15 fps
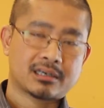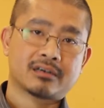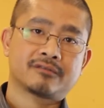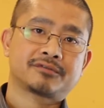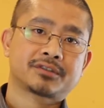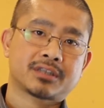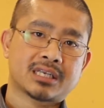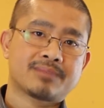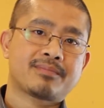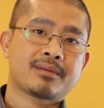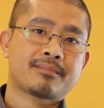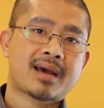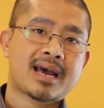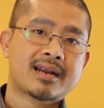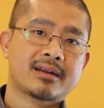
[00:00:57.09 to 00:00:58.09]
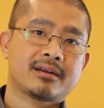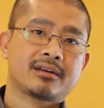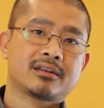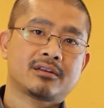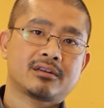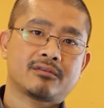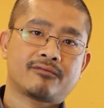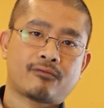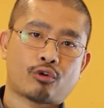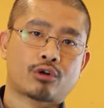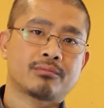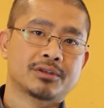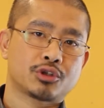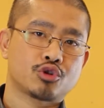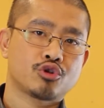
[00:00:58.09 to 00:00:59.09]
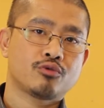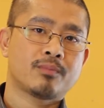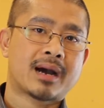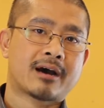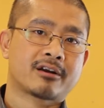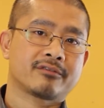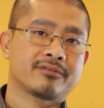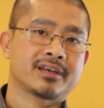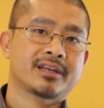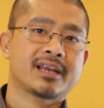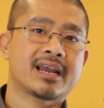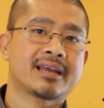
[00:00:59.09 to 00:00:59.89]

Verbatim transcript: of sleeping mat, form a tube out of it,